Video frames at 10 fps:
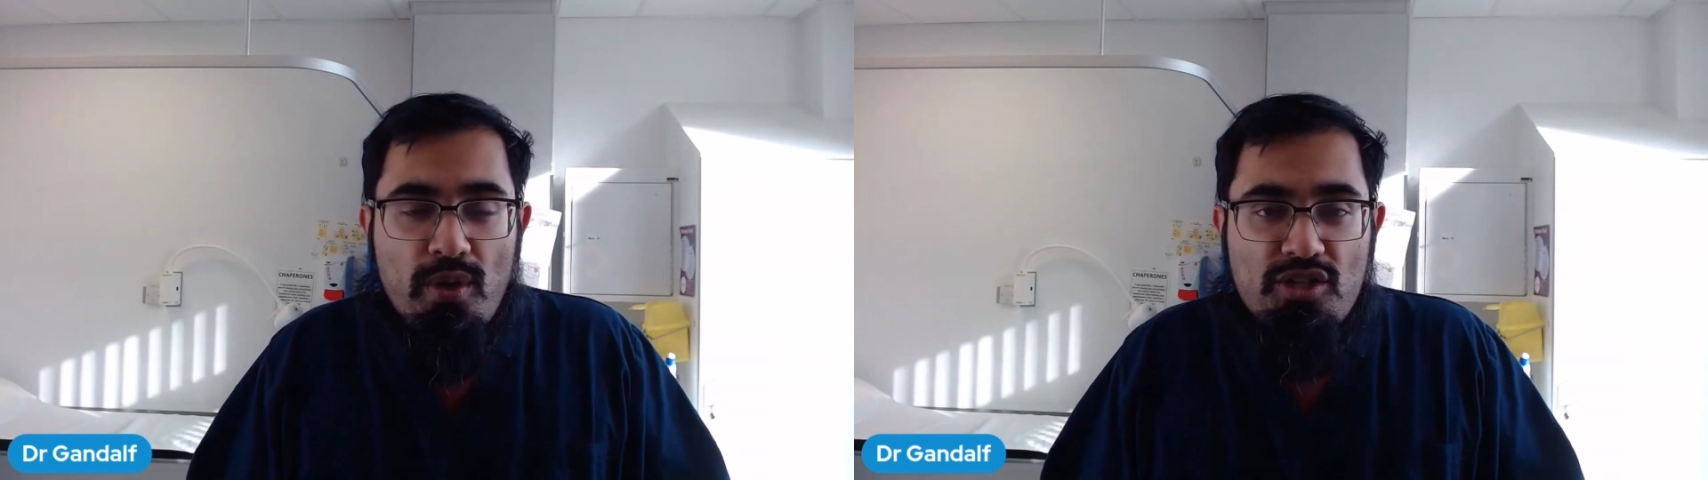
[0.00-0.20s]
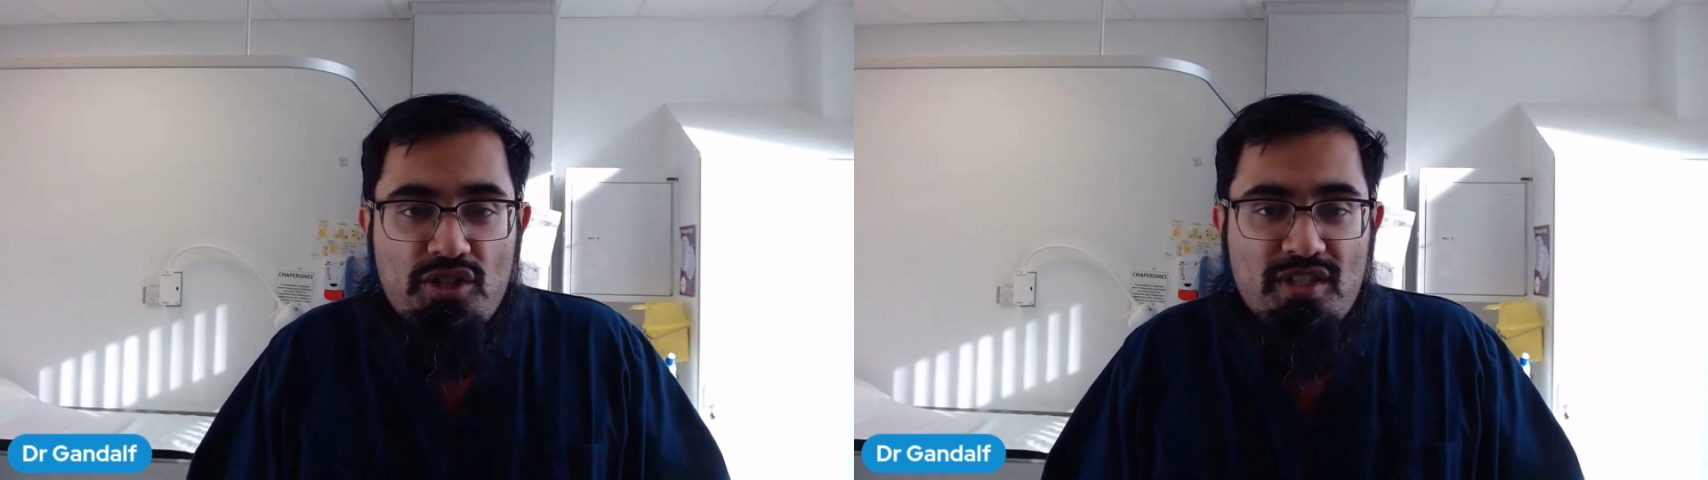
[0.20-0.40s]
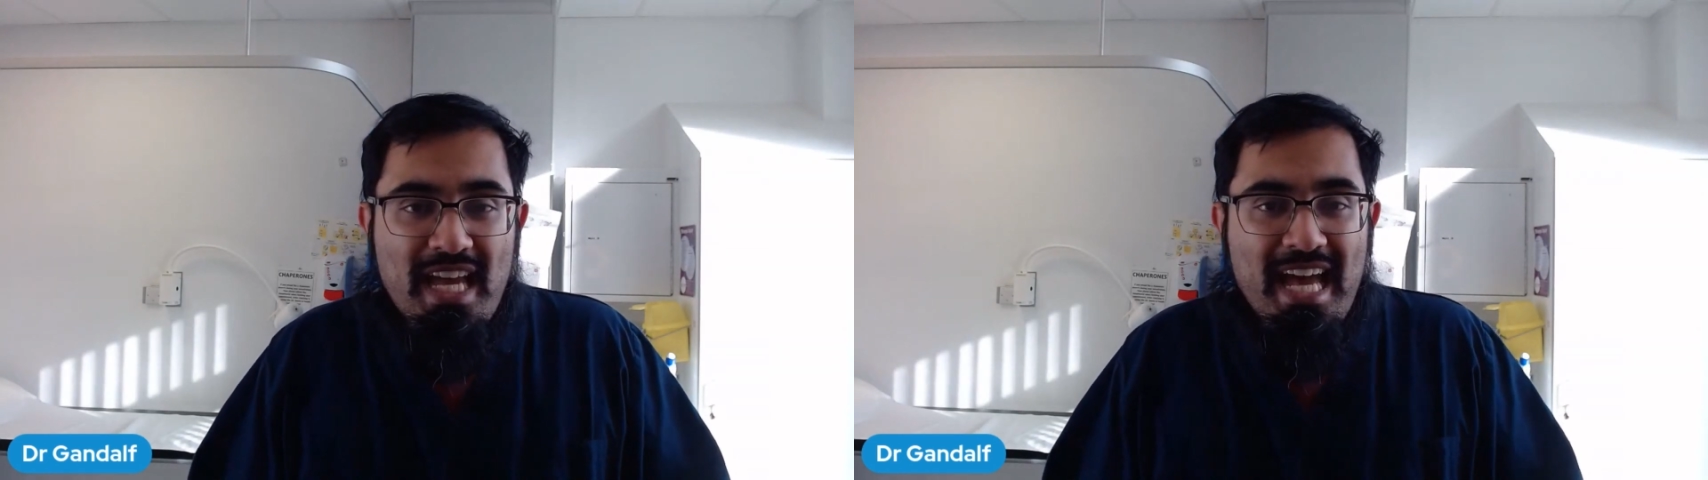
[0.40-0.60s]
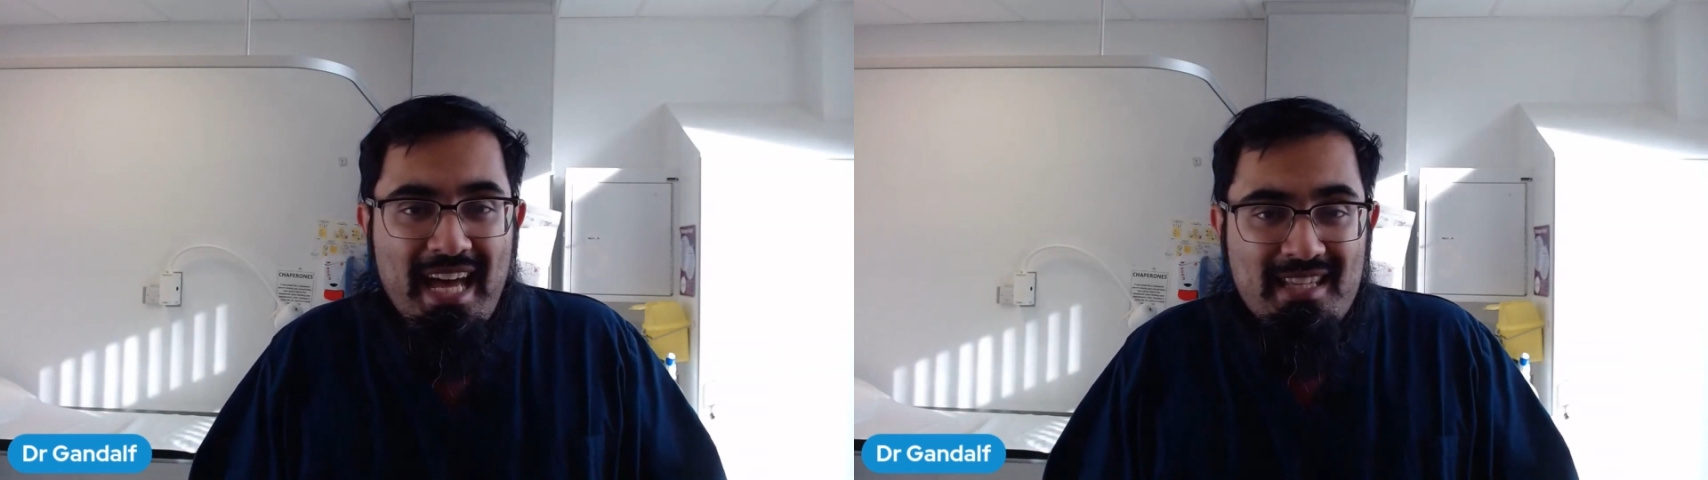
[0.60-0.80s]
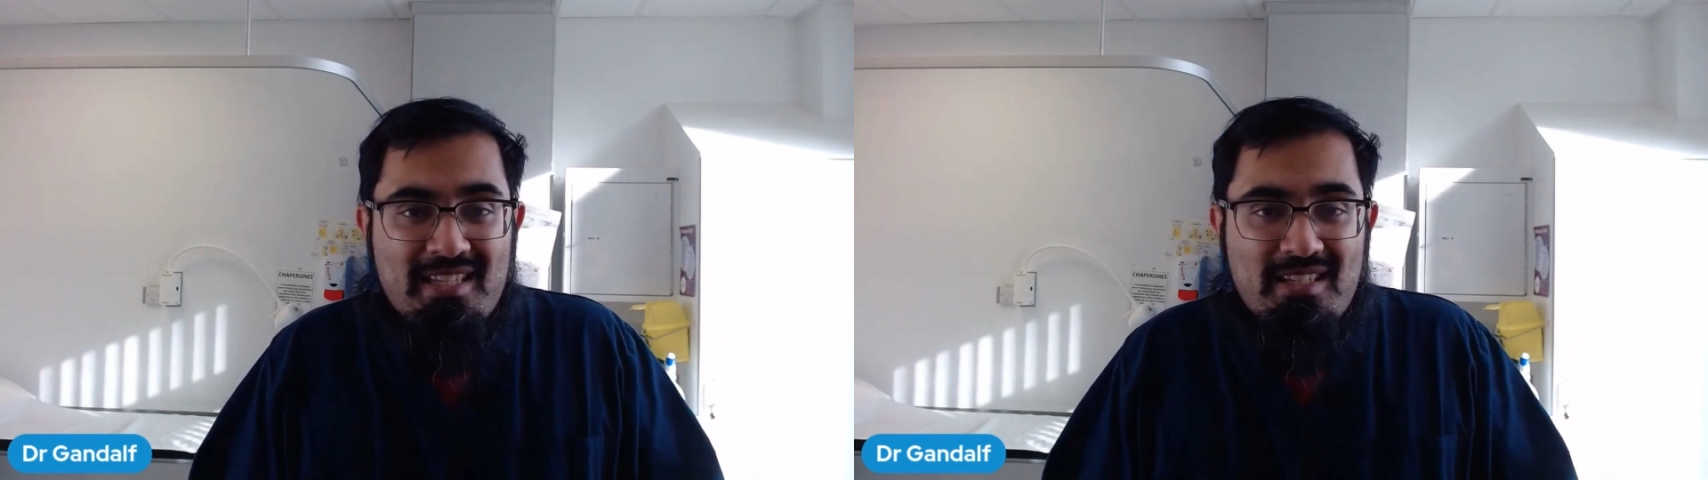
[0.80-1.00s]
questions
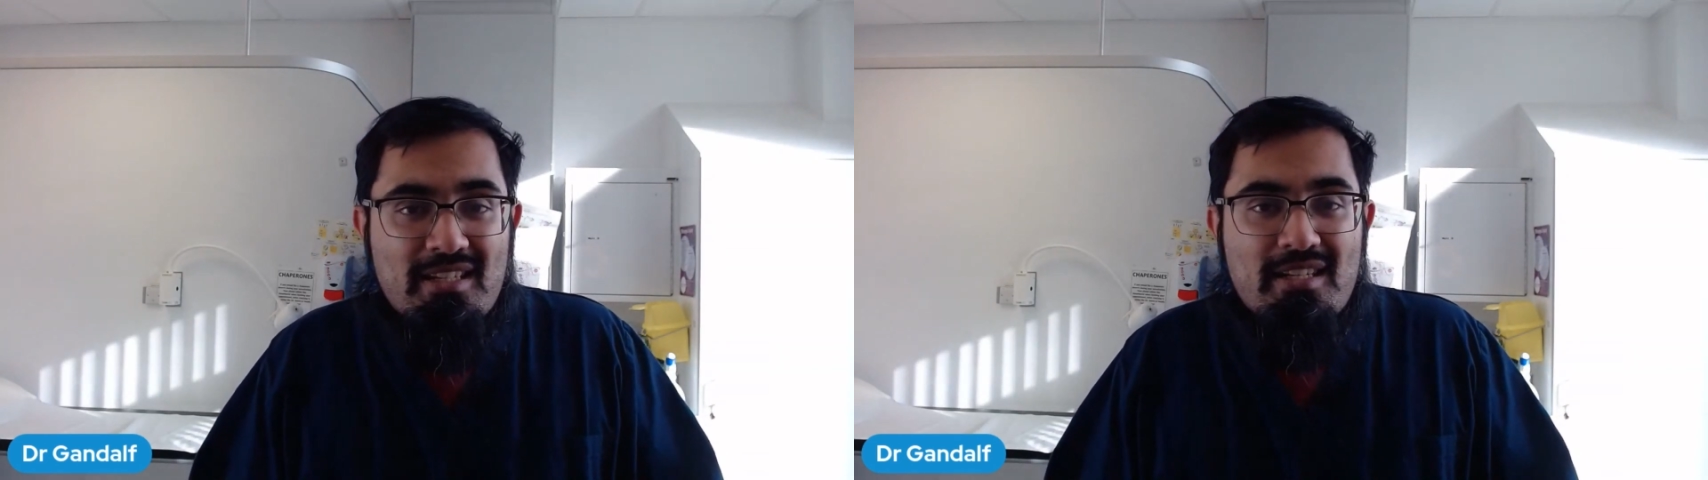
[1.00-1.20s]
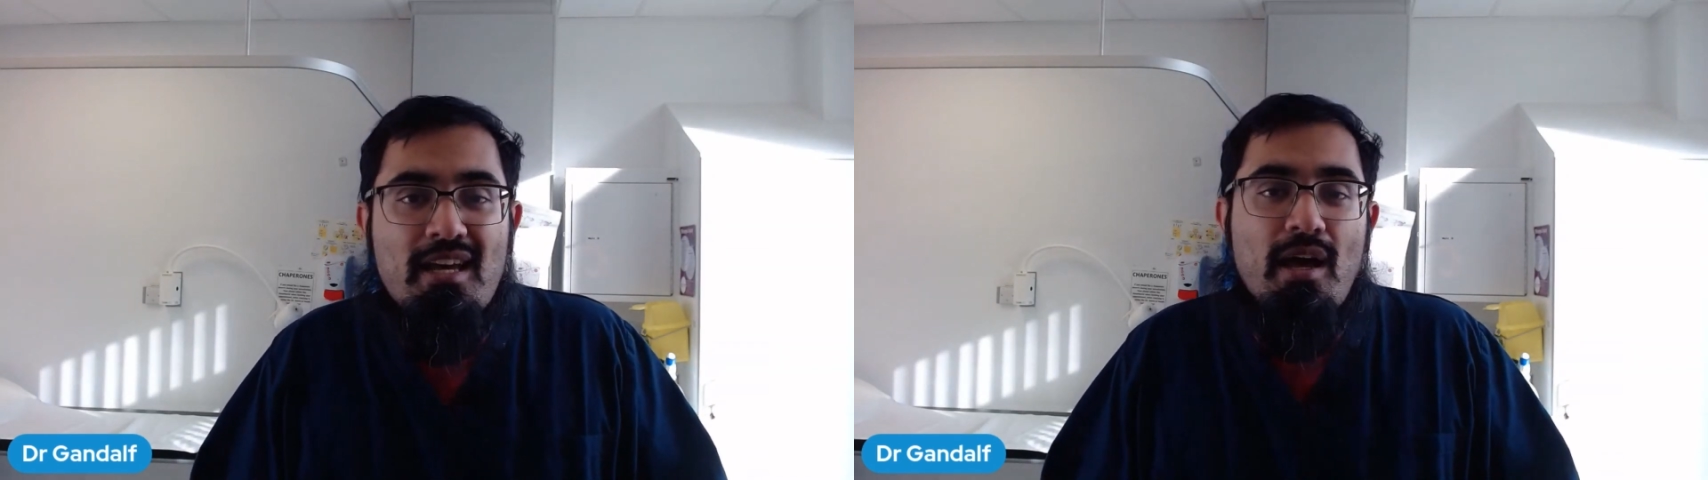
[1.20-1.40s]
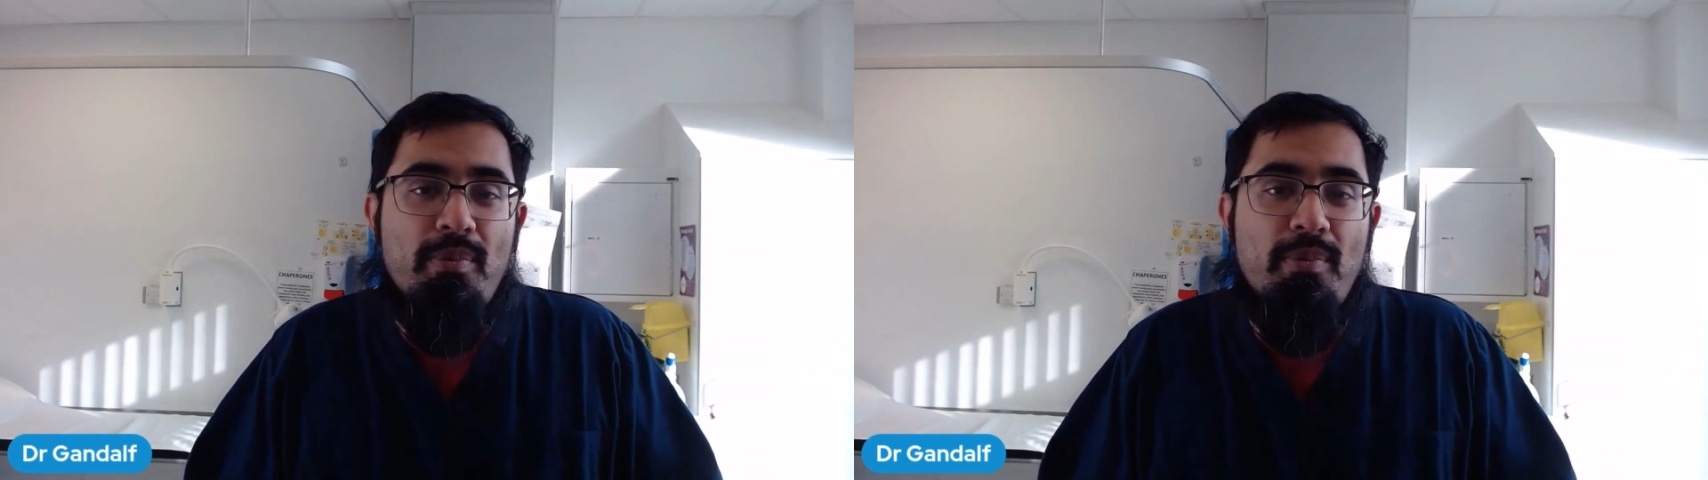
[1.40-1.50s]
answered